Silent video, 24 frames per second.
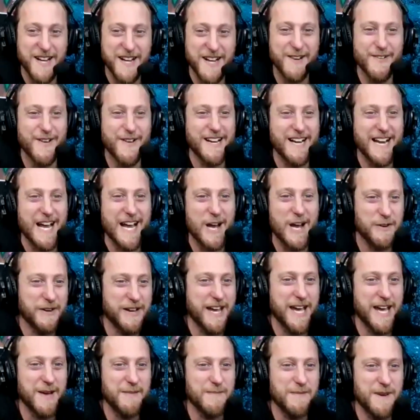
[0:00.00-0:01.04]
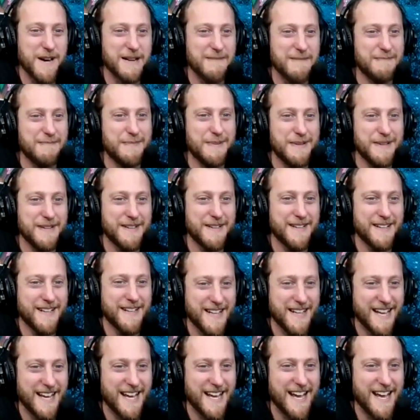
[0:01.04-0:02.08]
fucking right now came up
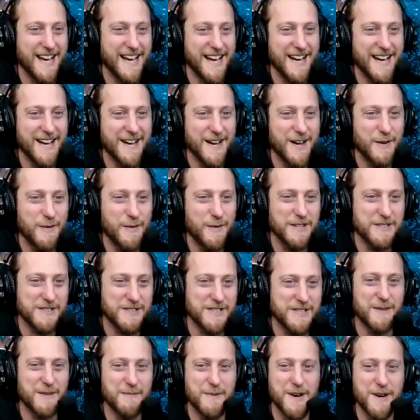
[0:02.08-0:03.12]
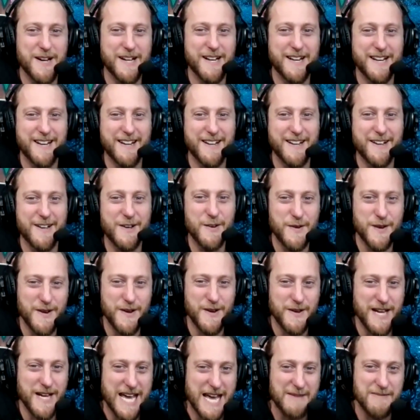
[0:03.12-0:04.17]
uh, with someone
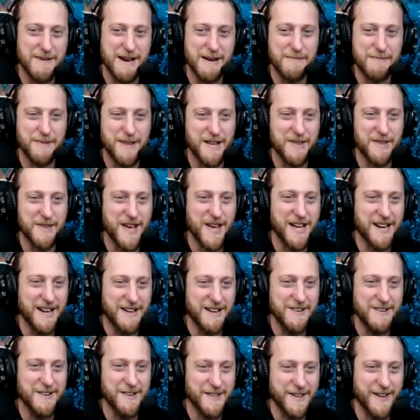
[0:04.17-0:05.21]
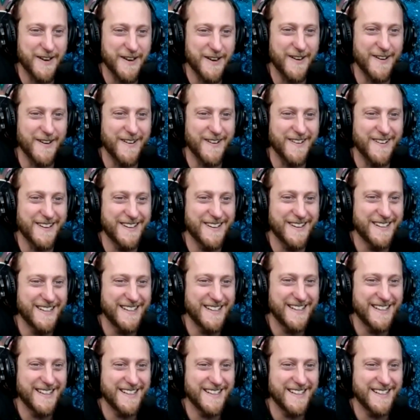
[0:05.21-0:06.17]
who came up like that in your car.